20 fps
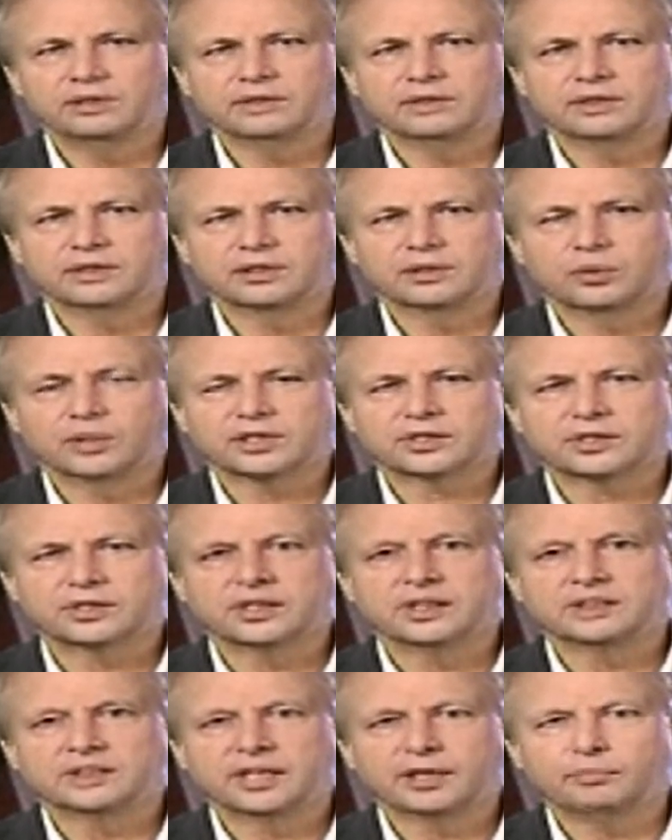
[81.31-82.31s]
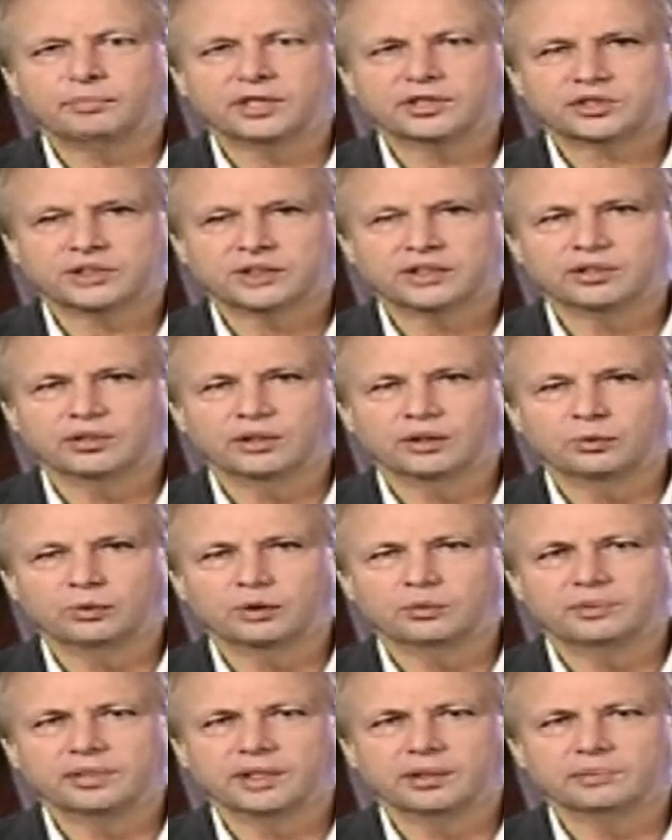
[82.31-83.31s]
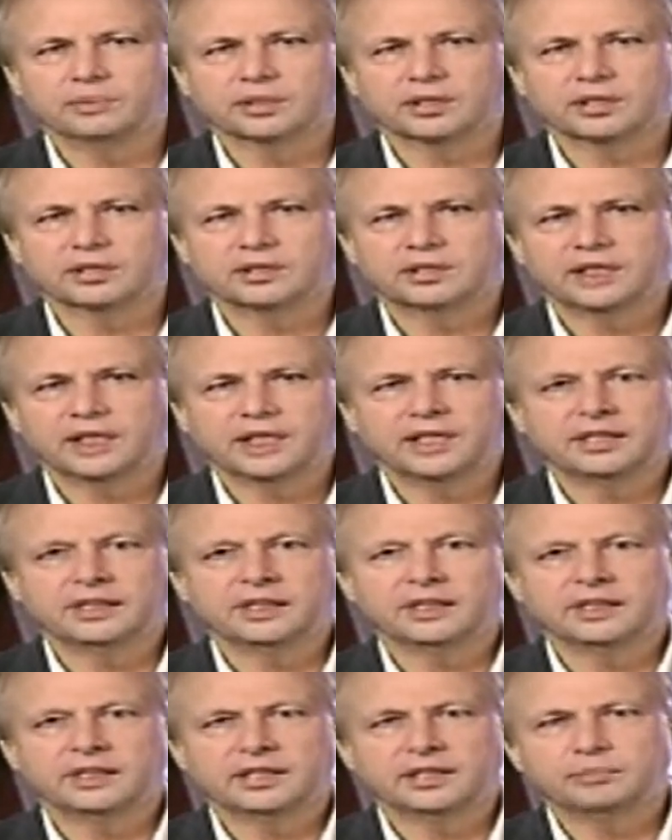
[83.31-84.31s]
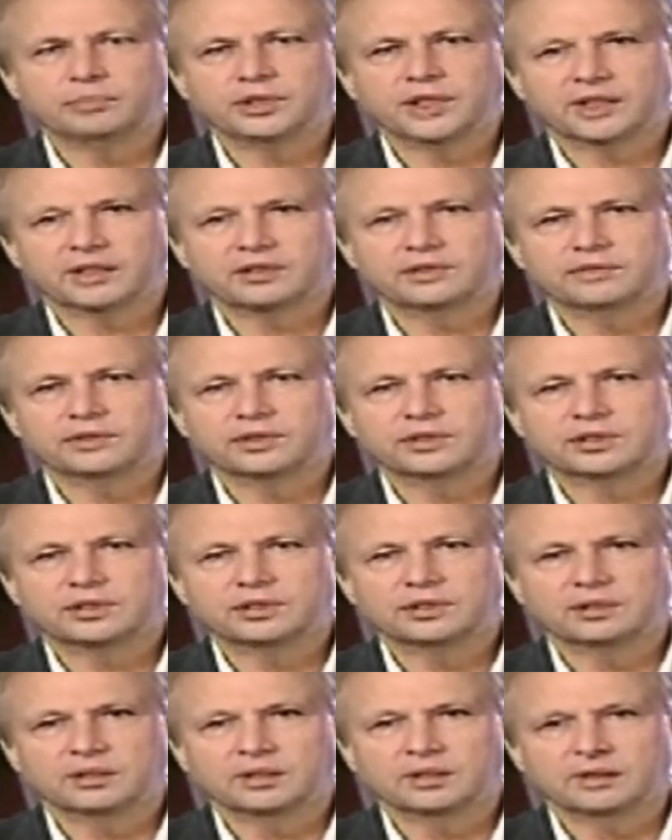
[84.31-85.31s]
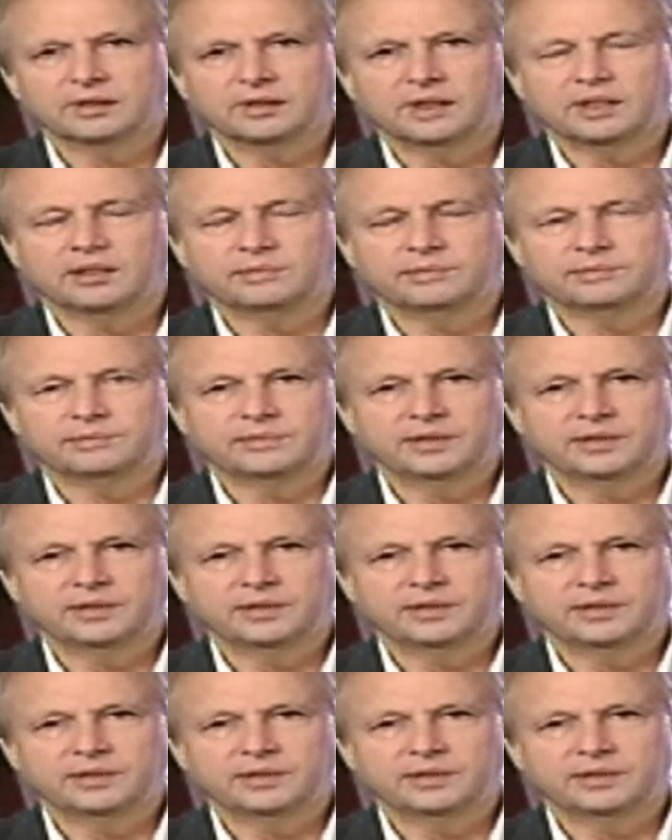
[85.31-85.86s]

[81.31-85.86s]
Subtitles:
The question is how much of the oil we'll be able to contain, and the objective is to